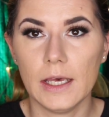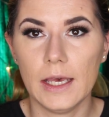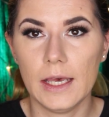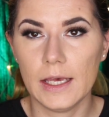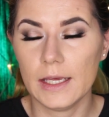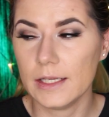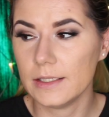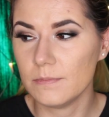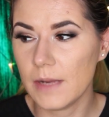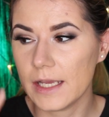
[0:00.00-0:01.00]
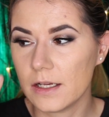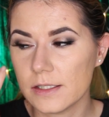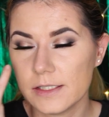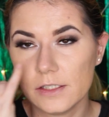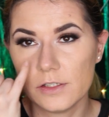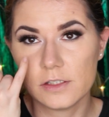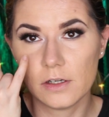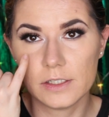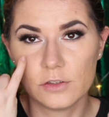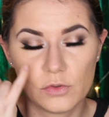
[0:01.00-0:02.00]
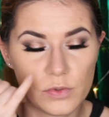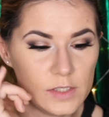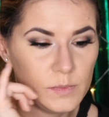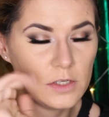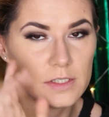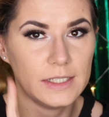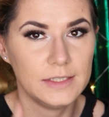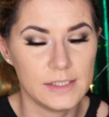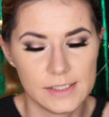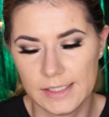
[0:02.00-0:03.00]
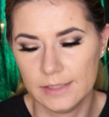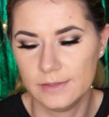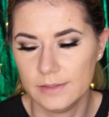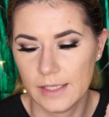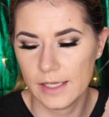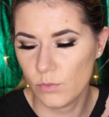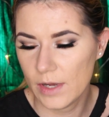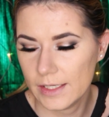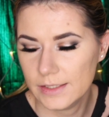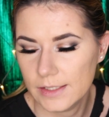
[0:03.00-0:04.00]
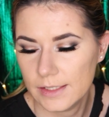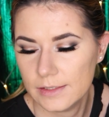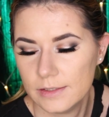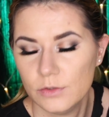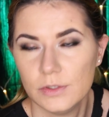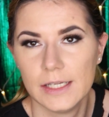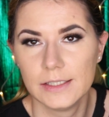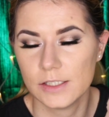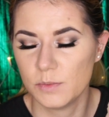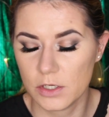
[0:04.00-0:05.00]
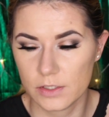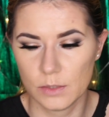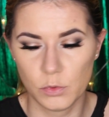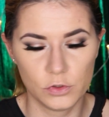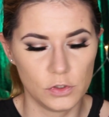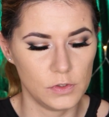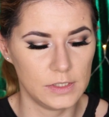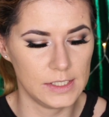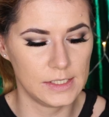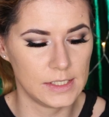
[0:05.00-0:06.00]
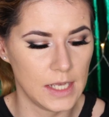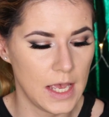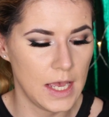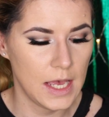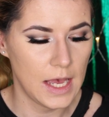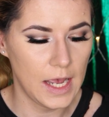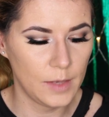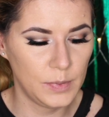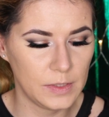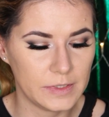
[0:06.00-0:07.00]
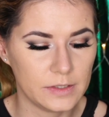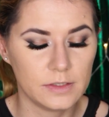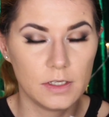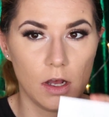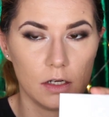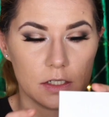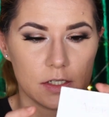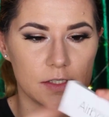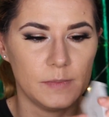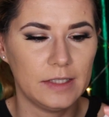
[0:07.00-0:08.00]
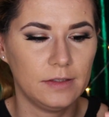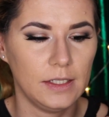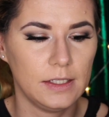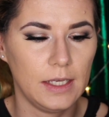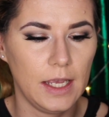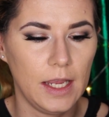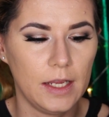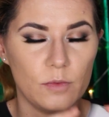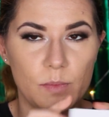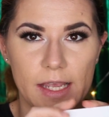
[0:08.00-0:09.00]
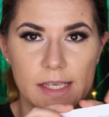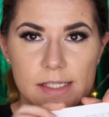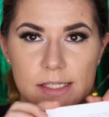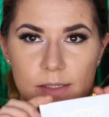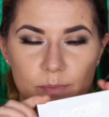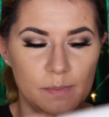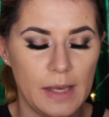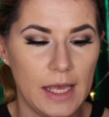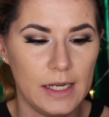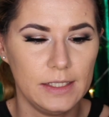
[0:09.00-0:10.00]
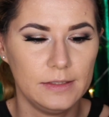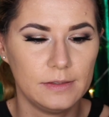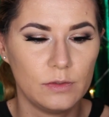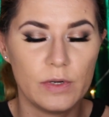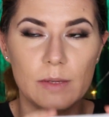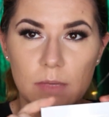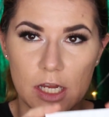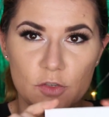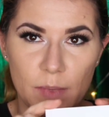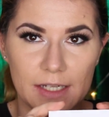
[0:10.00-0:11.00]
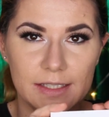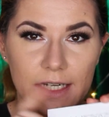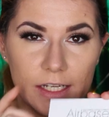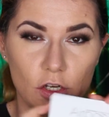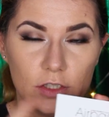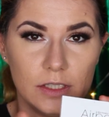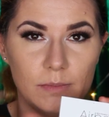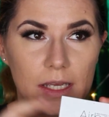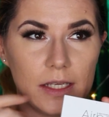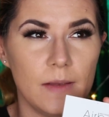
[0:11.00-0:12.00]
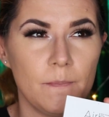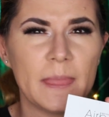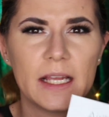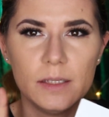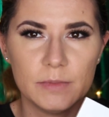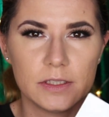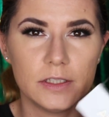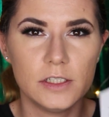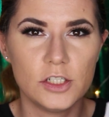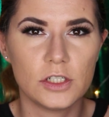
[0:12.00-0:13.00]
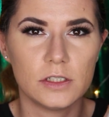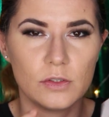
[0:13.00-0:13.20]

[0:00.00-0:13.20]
and my concealer is starting to crease because I didn't set it and why I didn't do that is because I want to use this high pigmented color cosmetic air base palette cream blush palette that I got in my limited edition